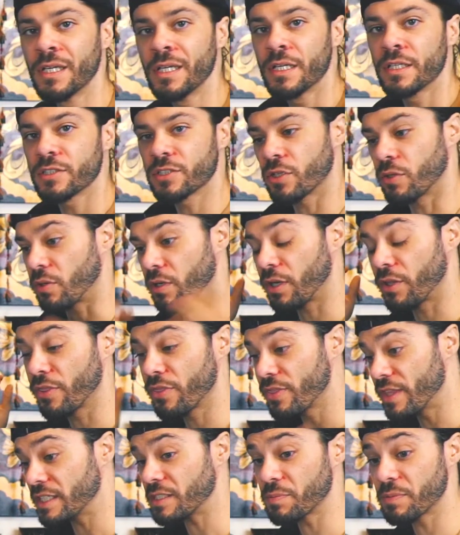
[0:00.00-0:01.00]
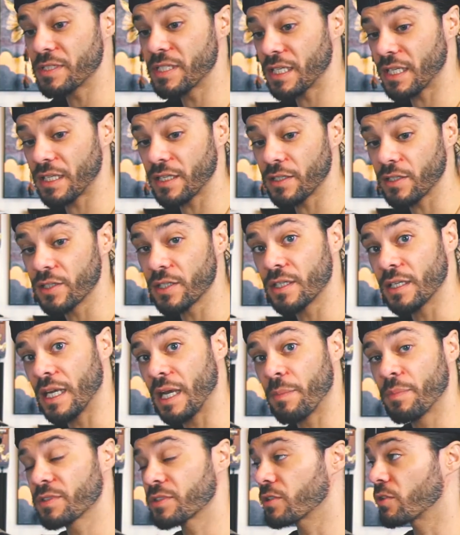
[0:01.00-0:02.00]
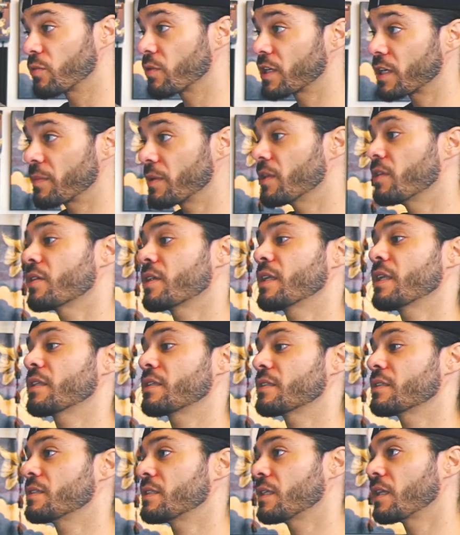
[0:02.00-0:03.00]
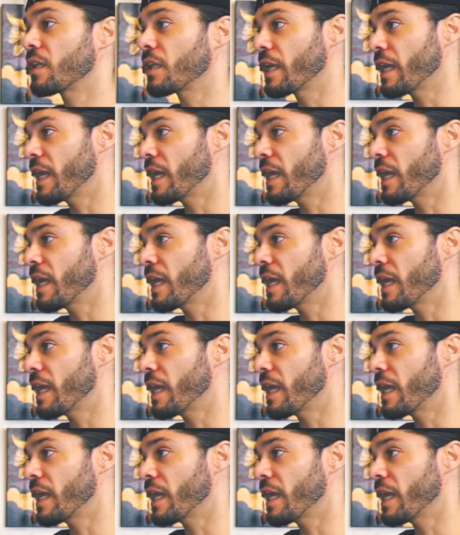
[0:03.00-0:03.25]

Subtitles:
So on this particular episode, we're going to be looking at the CLA